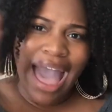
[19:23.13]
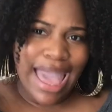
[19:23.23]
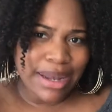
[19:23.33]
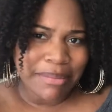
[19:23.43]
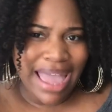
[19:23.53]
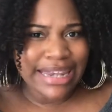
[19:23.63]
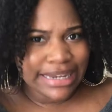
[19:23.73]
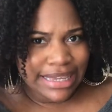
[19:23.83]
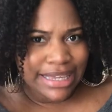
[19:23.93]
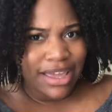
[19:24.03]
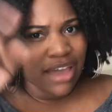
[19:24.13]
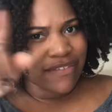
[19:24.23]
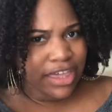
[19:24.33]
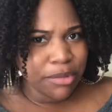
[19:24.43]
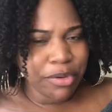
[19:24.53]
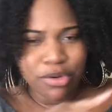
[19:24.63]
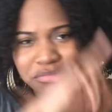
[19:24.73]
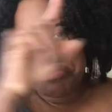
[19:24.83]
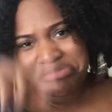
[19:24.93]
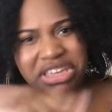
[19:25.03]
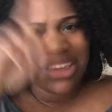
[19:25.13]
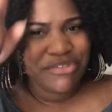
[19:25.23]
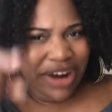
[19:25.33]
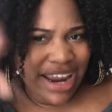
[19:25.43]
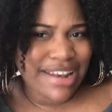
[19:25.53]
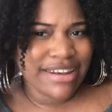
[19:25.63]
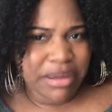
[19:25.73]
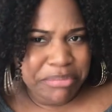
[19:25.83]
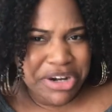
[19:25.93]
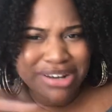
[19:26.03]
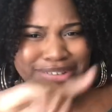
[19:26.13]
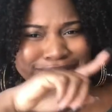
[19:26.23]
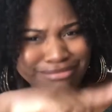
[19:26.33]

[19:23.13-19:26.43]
item ID available red number,